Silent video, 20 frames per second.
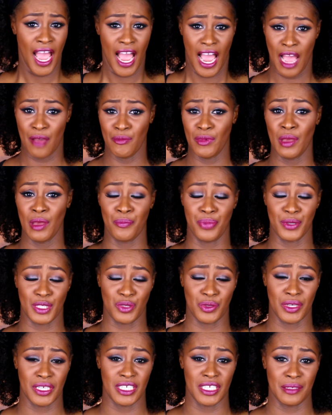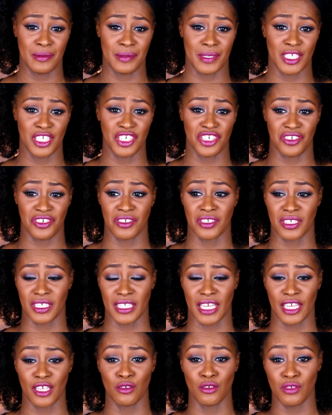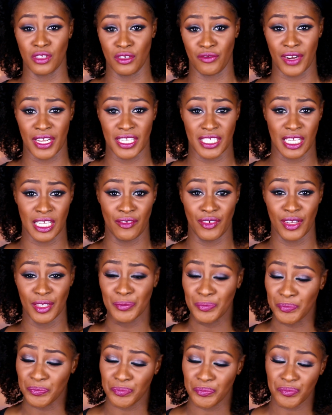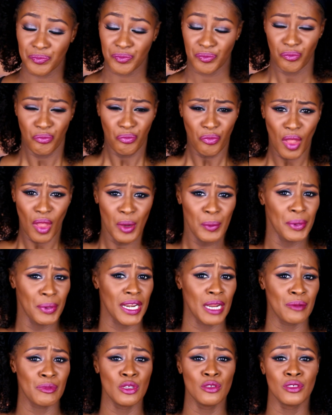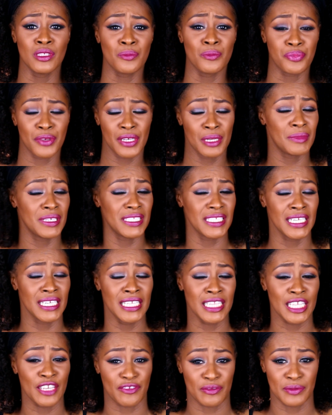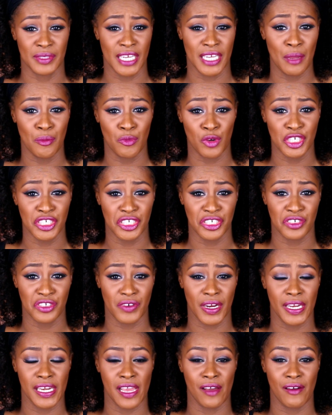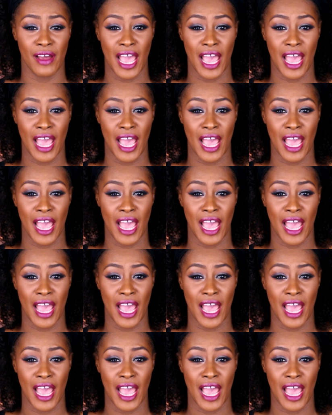I'm in between deep conditioners because I use the rest of it, but I'm using pretty much anything from Shea Moisture right now.